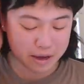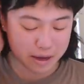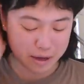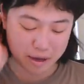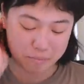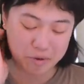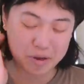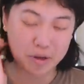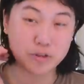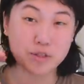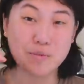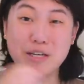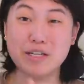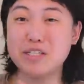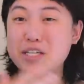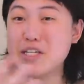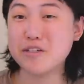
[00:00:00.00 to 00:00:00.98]
I also made
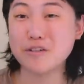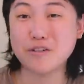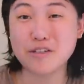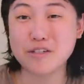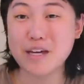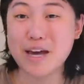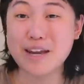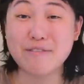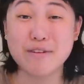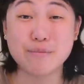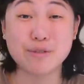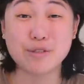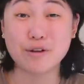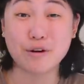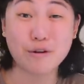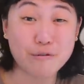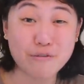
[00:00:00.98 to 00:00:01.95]
a t-shirt design of him
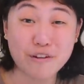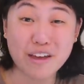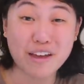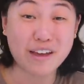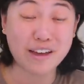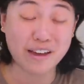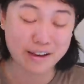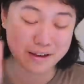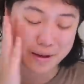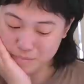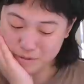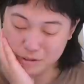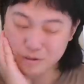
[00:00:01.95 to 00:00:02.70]
surfing.